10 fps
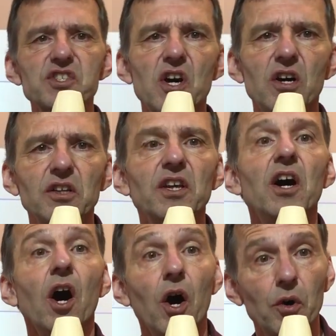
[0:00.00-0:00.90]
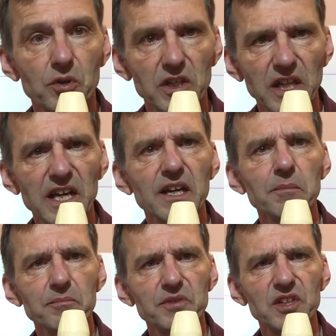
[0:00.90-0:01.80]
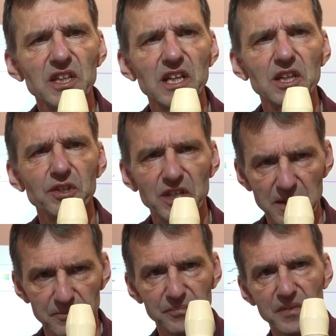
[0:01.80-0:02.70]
called Clair De La Luna.